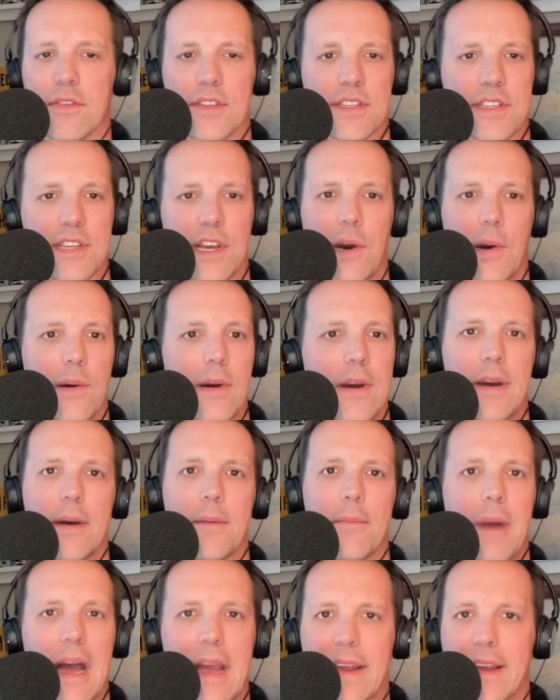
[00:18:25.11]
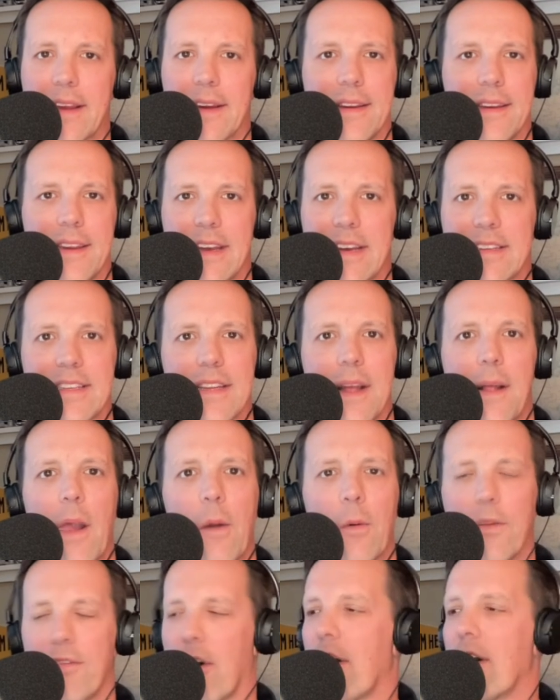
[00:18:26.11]
So my goodness,
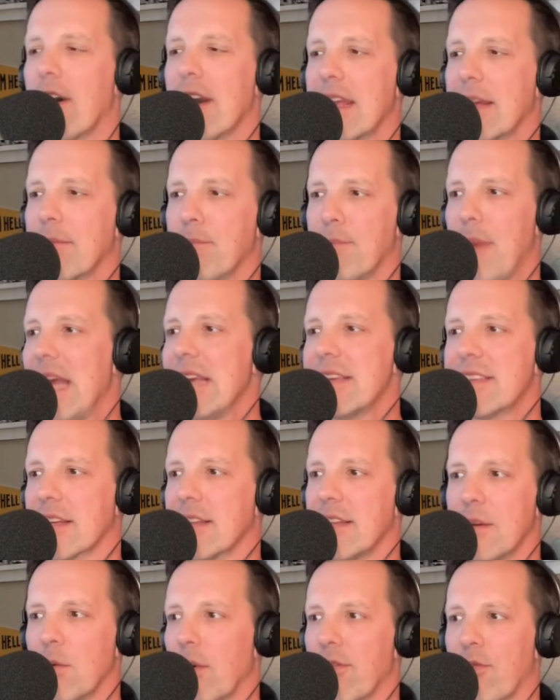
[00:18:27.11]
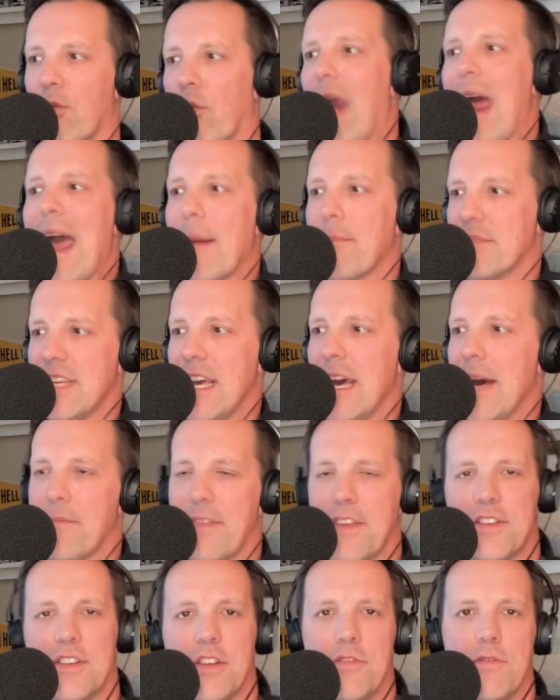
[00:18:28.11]
we've wrapped up
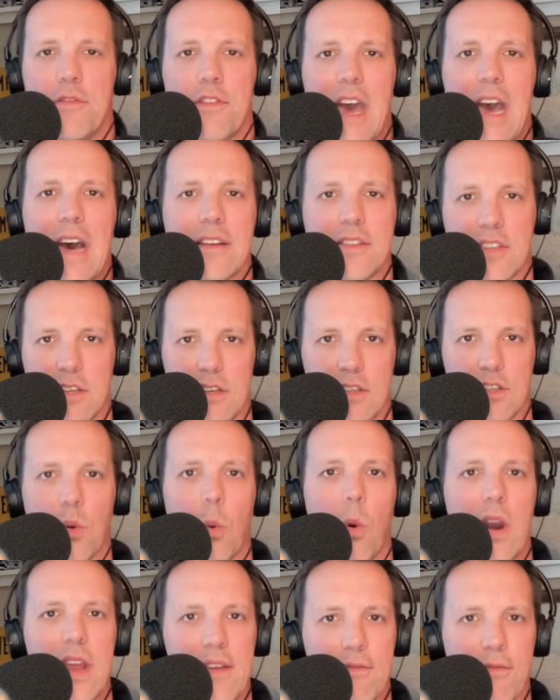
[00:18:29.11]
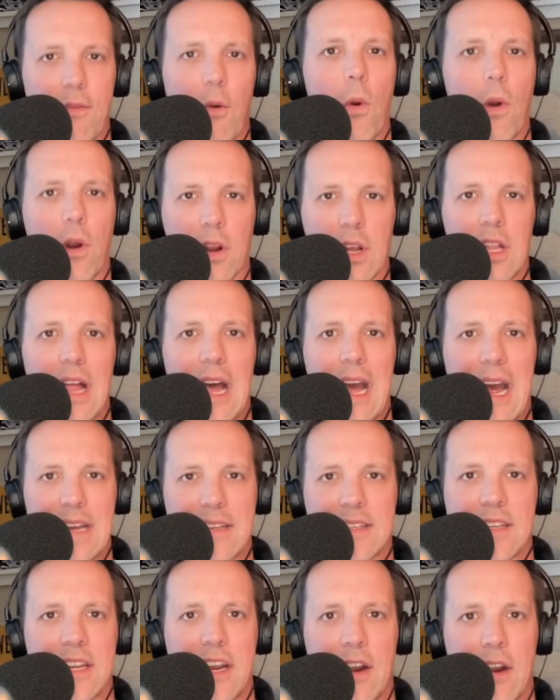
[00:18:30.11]
the 2024
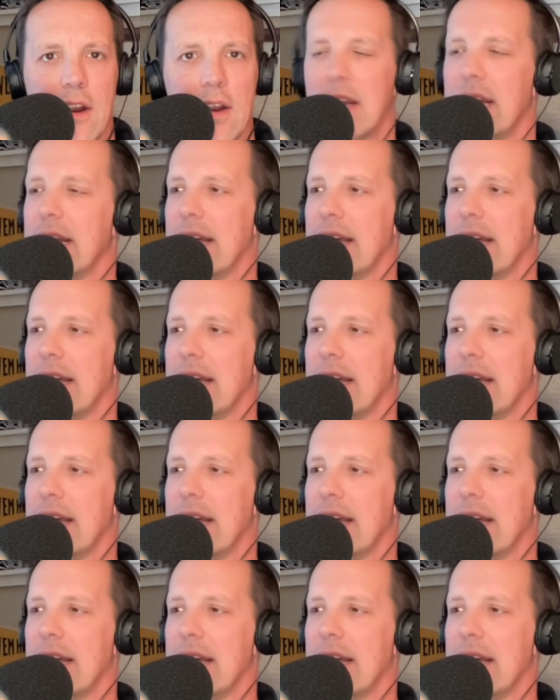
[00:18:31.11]
class here.